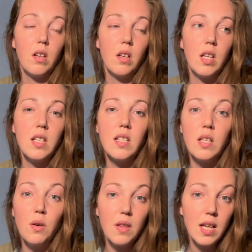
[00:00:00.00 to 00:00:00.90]

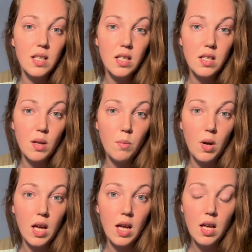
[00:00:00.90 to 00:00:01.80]
conceal things in some
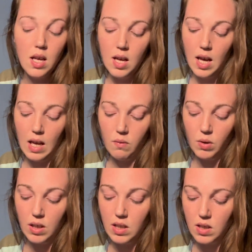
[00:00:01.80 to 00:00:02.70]
way. And
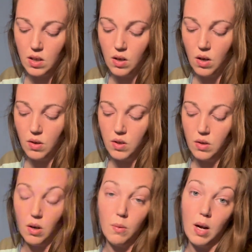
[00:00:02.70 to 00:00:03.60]
really this is a call
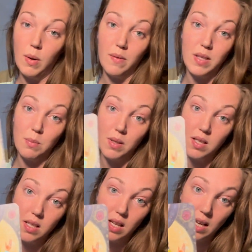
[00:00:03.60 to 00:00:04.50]
to, oh wow, we have deep
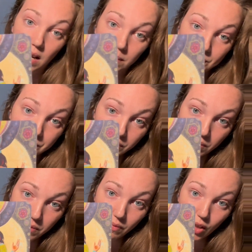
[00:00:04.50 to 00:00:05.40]
listening. Yeah.
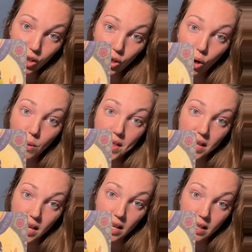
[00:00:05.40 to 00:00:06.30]
Go
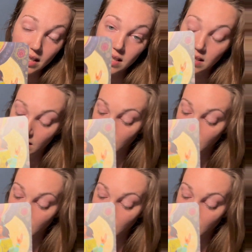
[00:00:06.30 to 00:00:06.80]
within. This